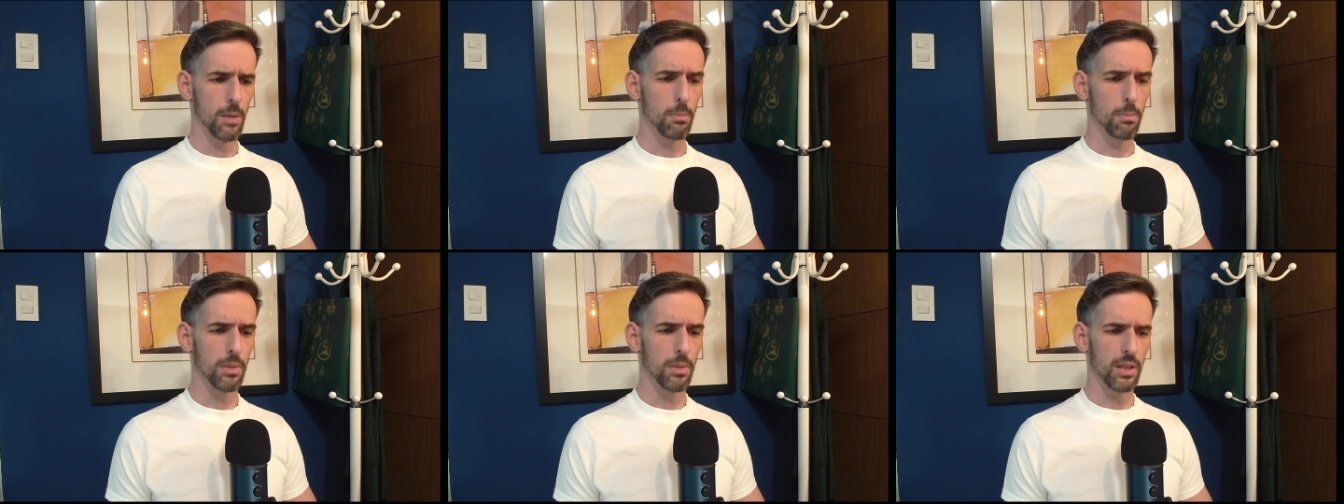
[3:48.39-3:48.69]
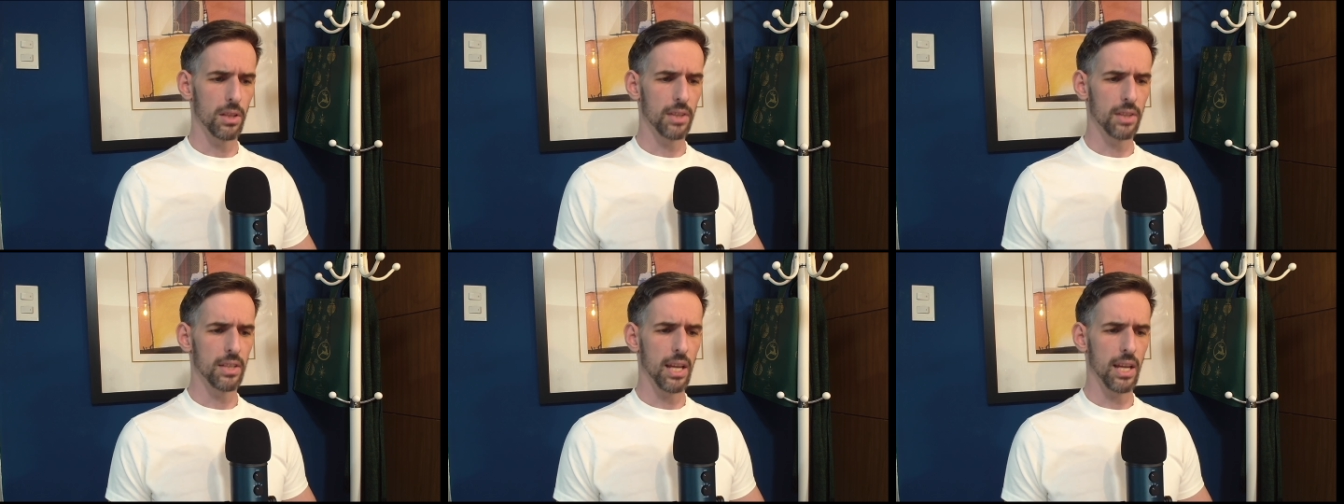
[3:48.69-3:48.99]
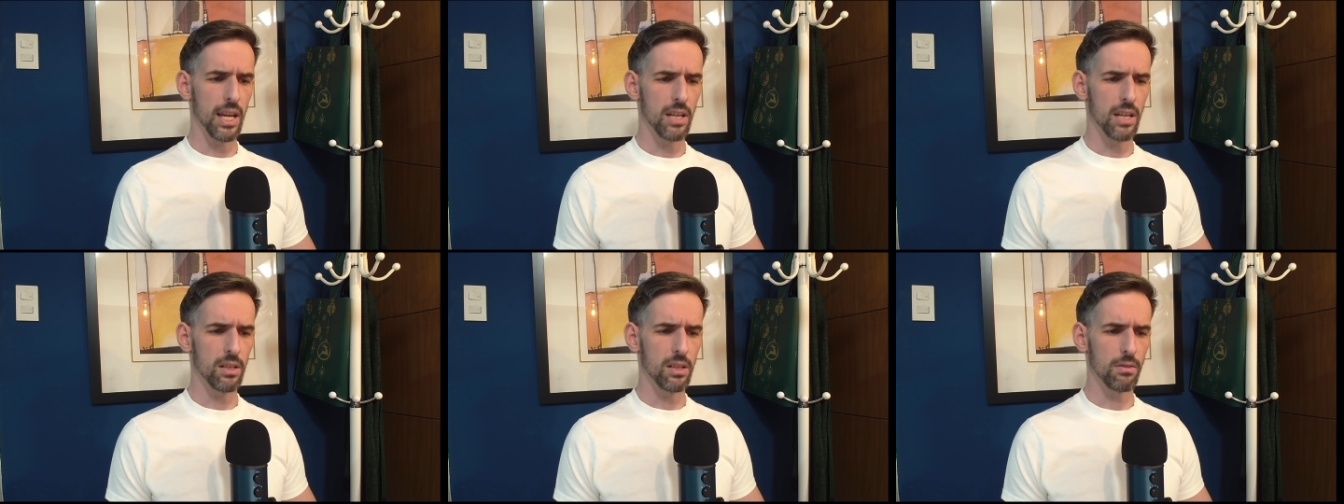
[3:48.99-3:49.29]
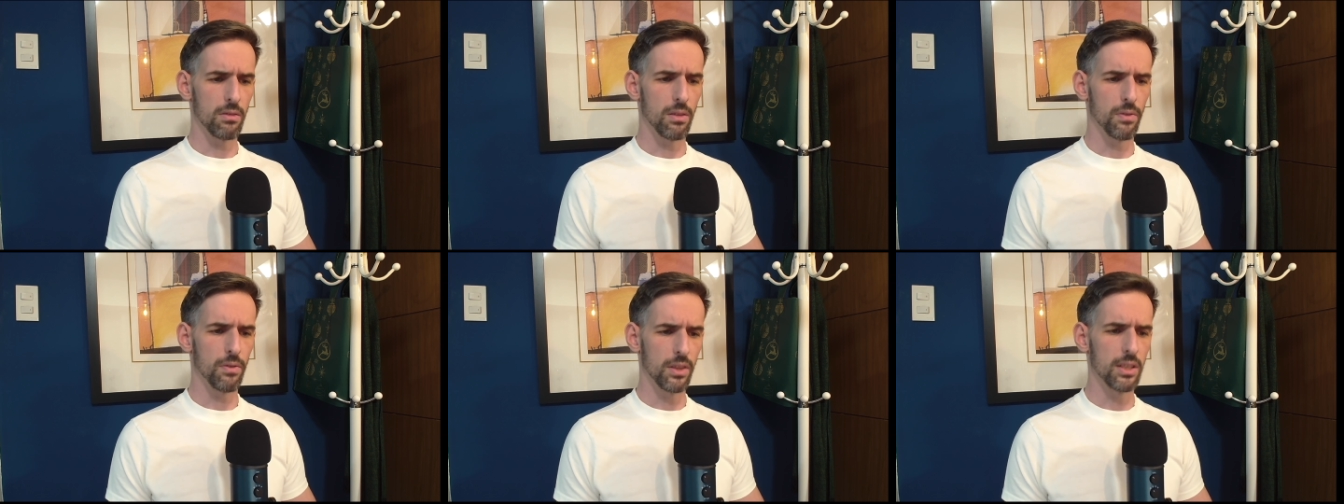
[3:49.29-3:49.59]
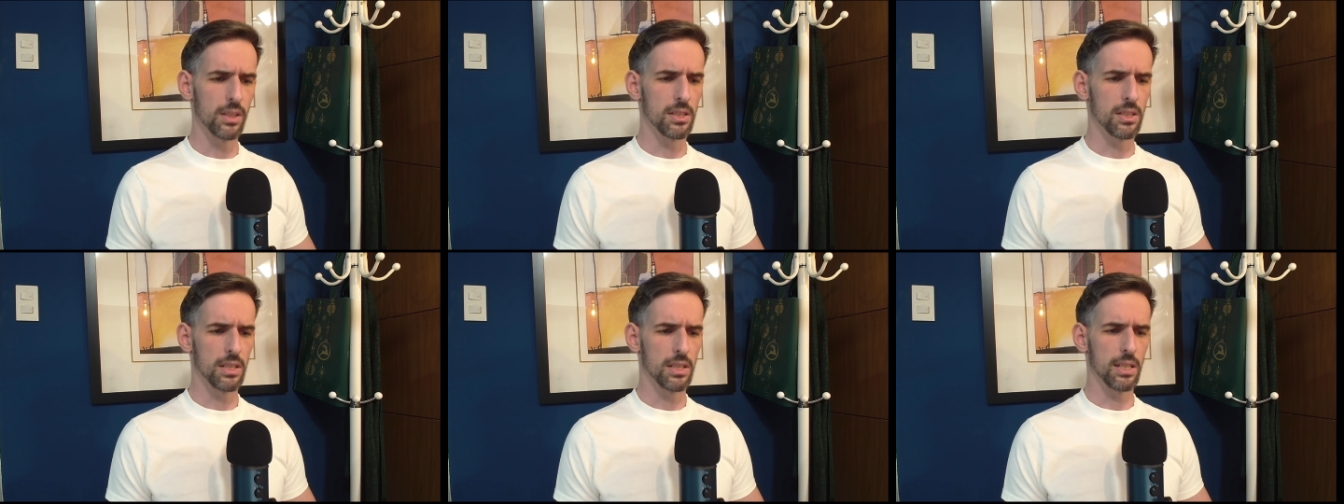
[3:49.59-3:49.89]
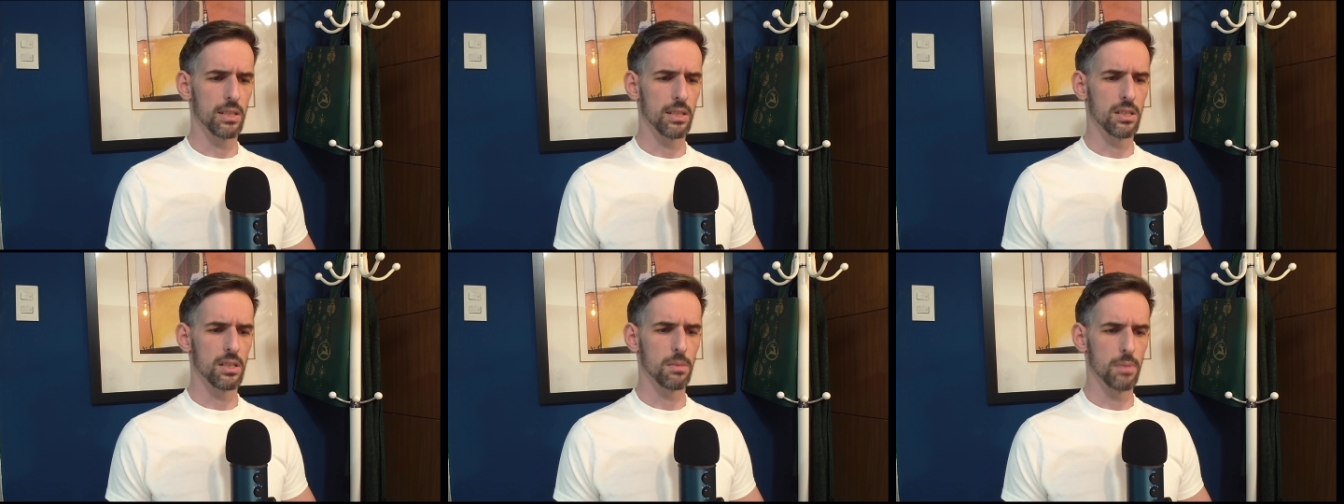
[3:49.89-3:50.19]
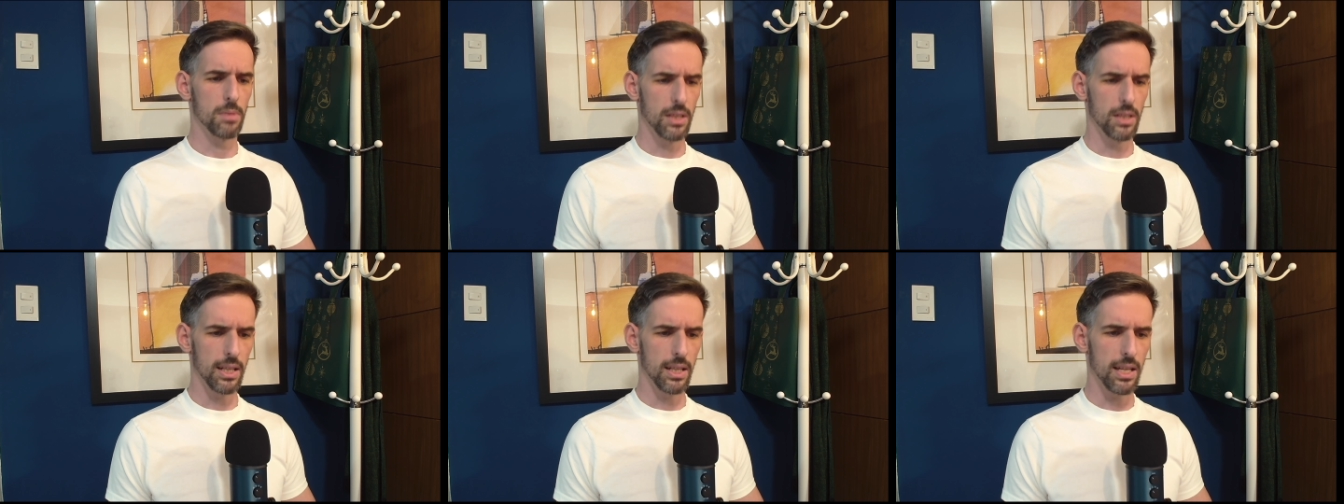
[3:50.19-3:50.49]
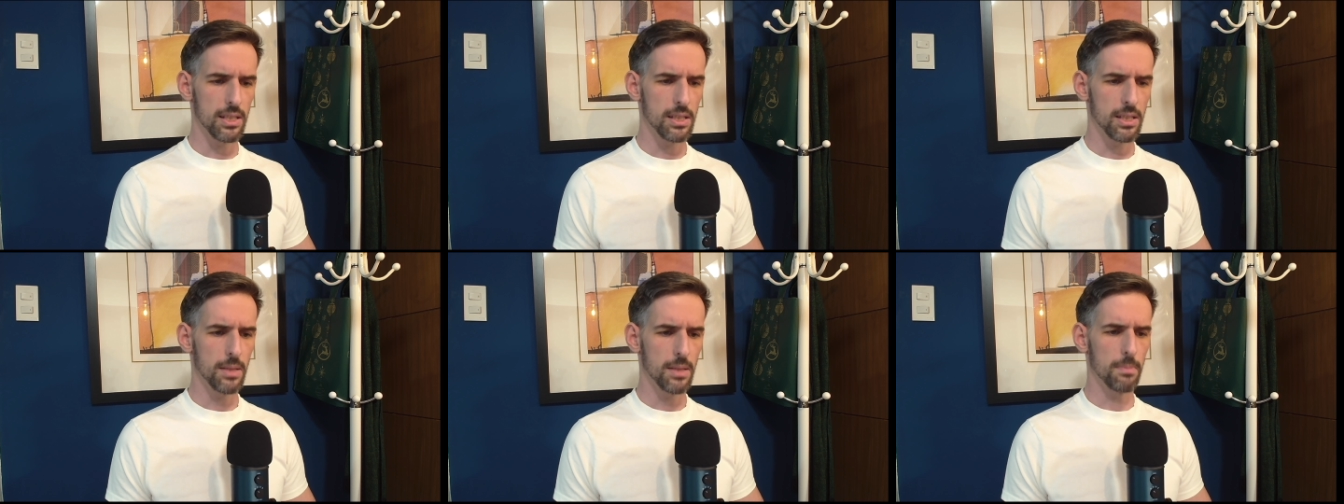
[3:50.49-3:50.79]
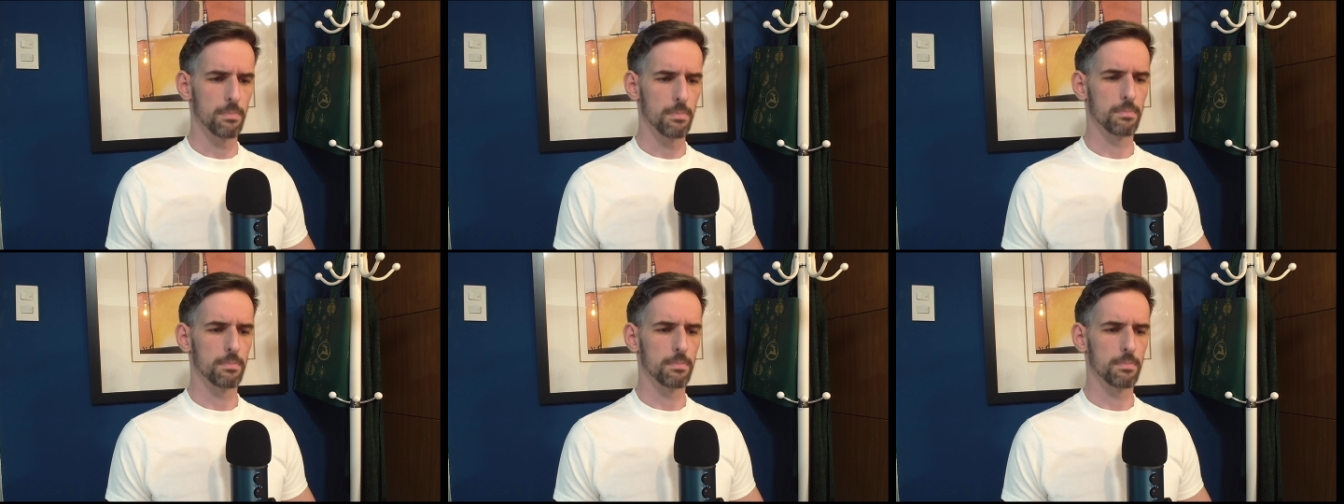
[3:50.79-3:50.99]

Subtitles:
but let the hand of the Philistines be against him.